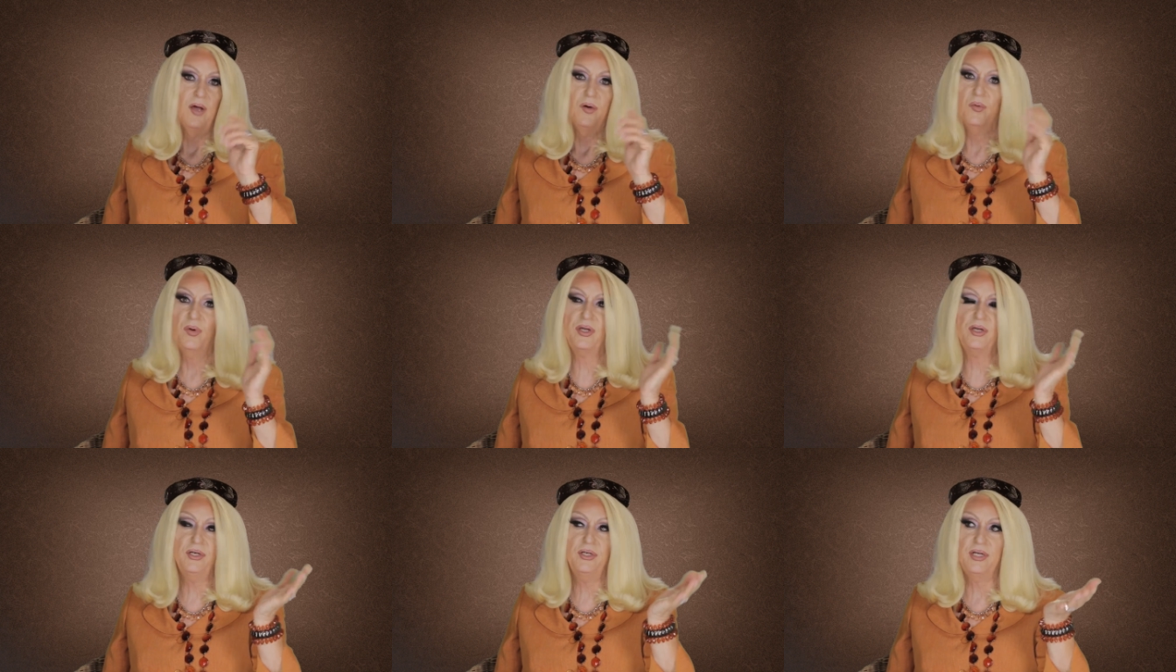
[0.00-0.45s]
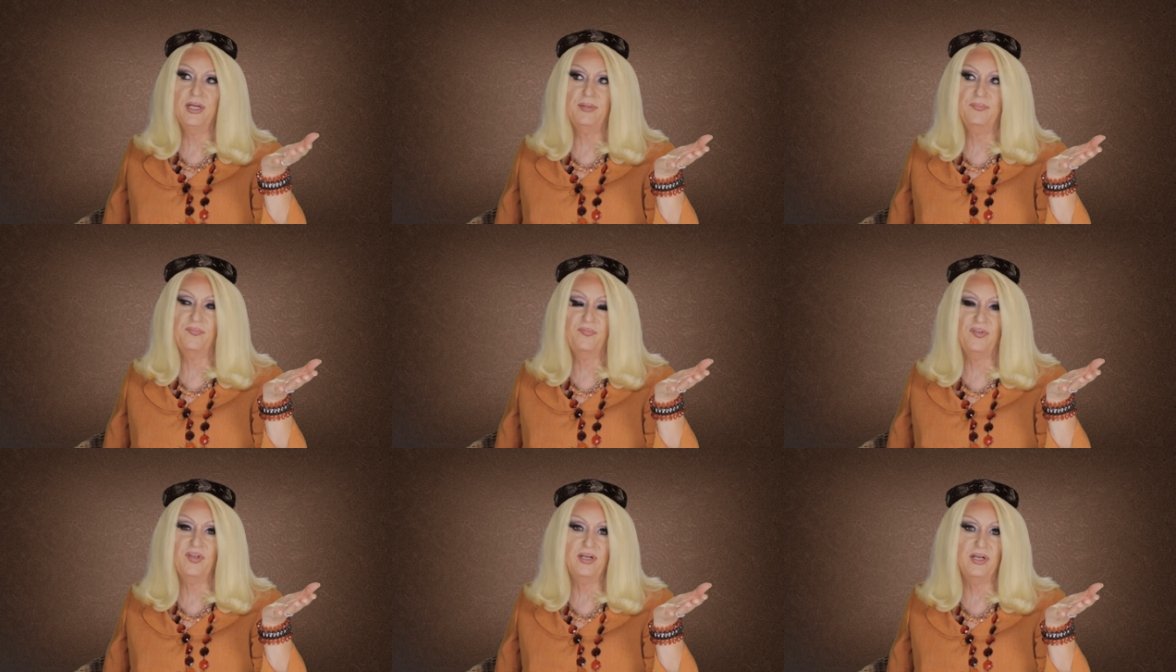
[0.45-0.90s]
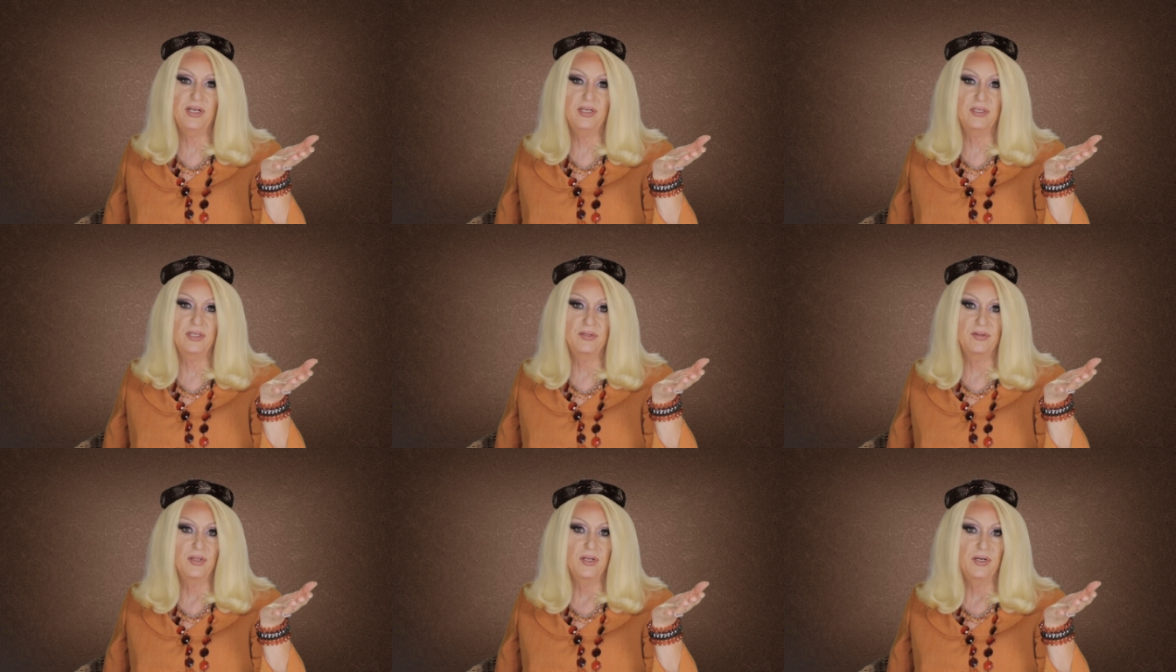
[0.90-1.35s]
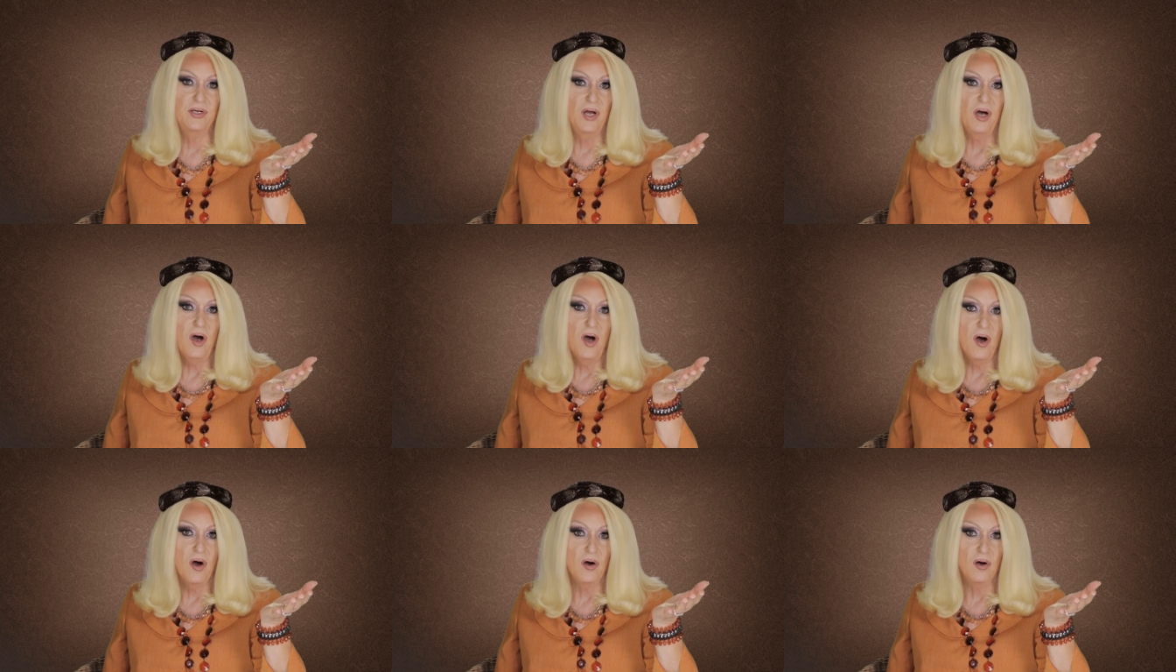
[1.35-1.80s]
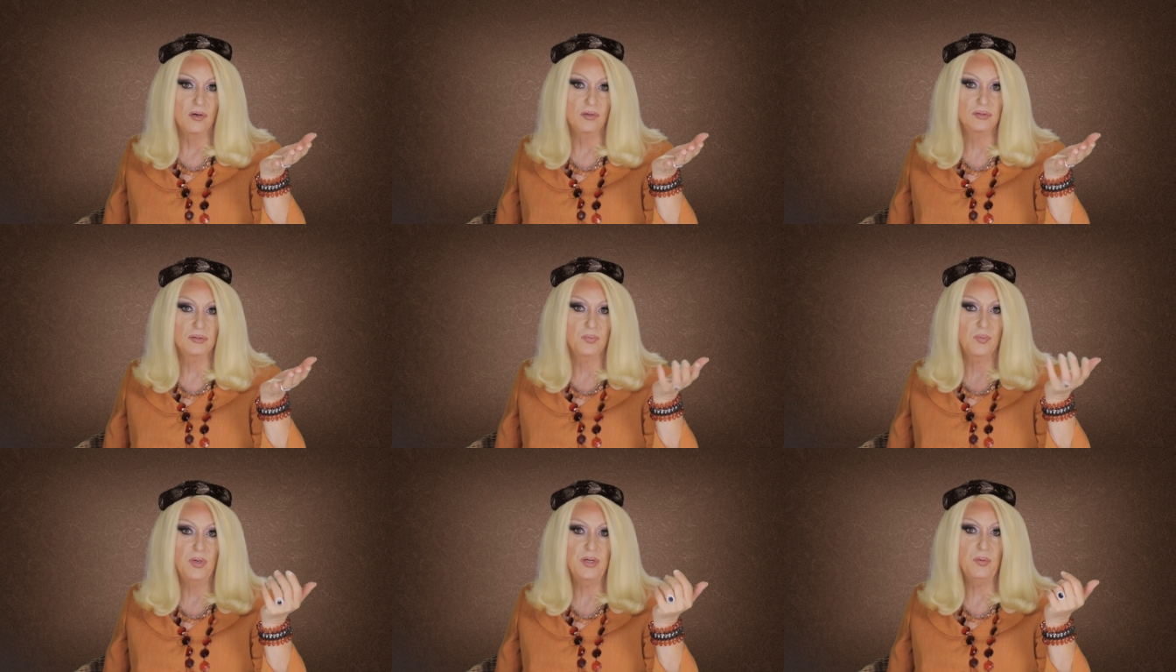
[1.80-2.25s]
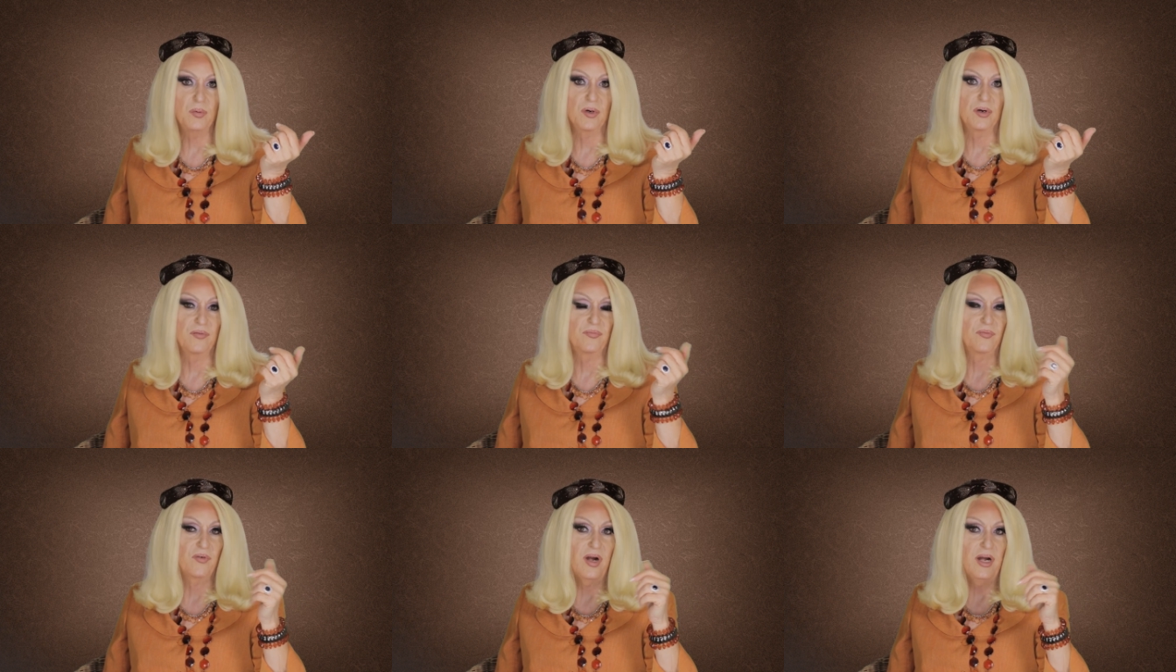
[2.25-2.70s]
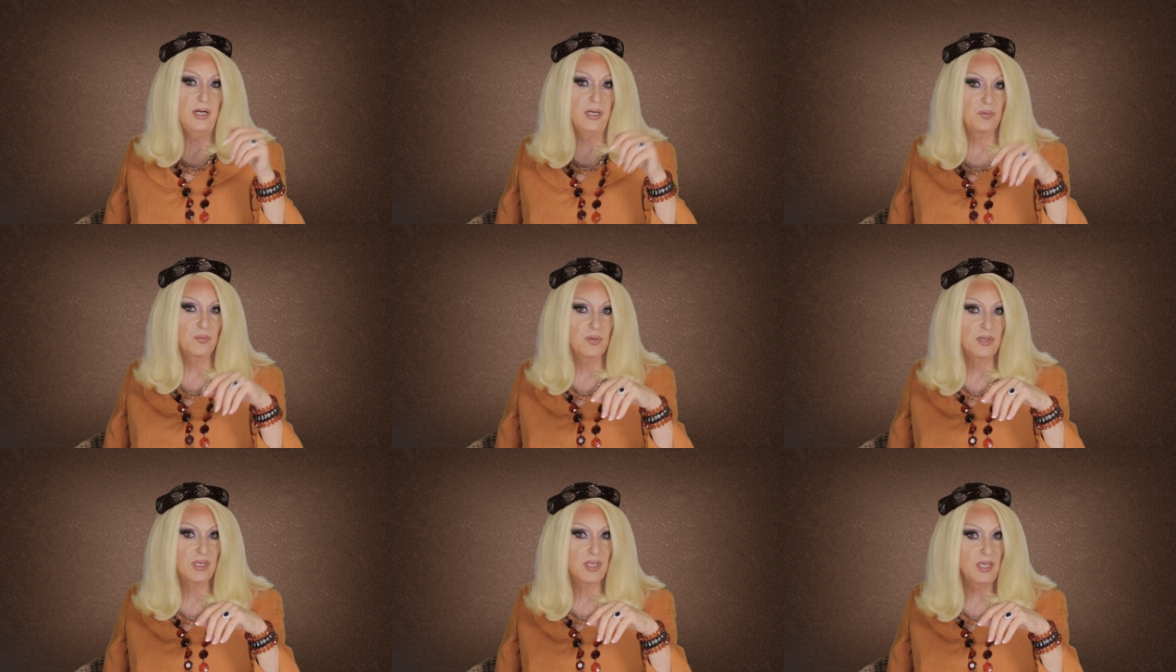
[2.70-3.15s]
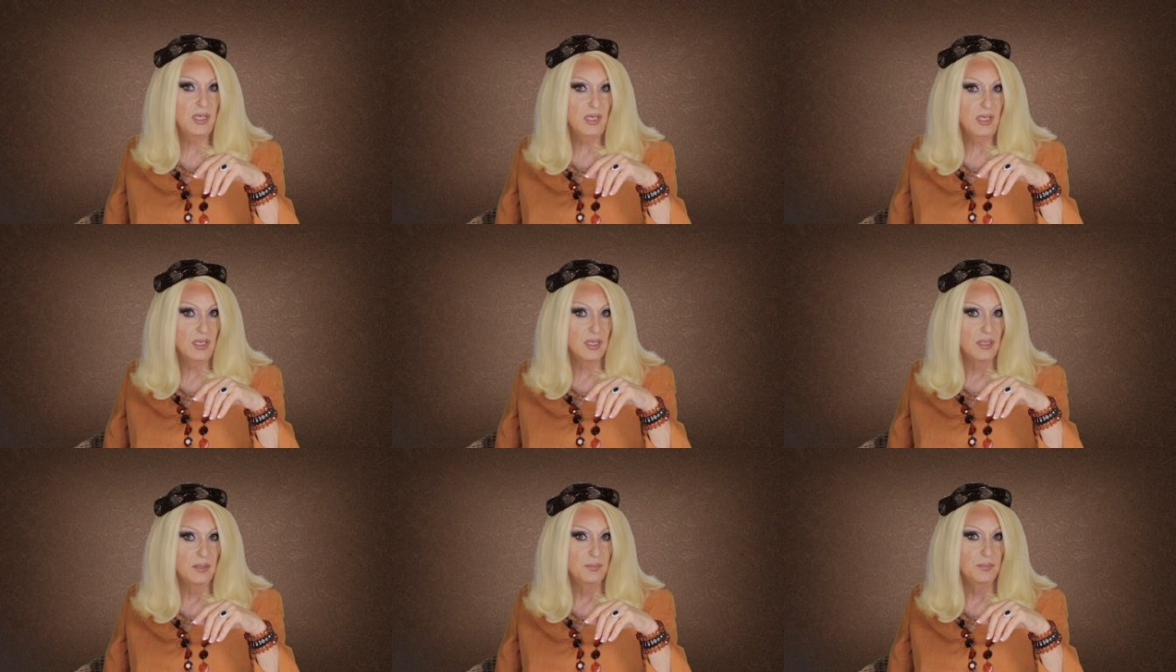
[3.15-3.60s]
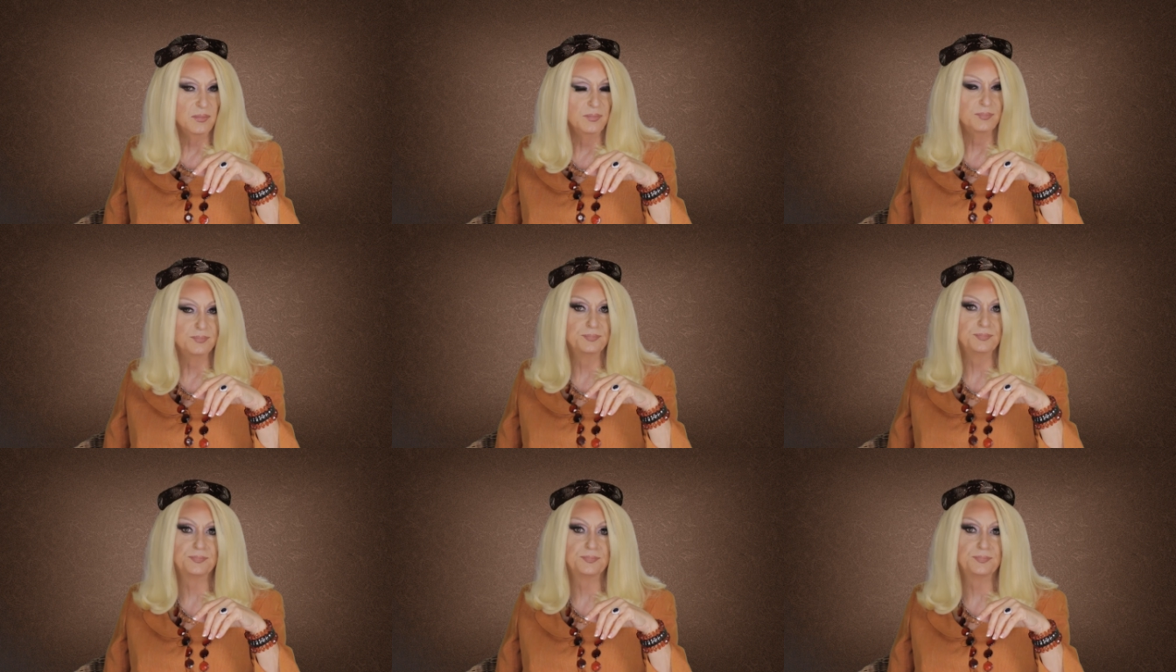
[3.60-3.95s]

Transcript: We couldn't even feed it to the dogs. We were afraid it would kill them.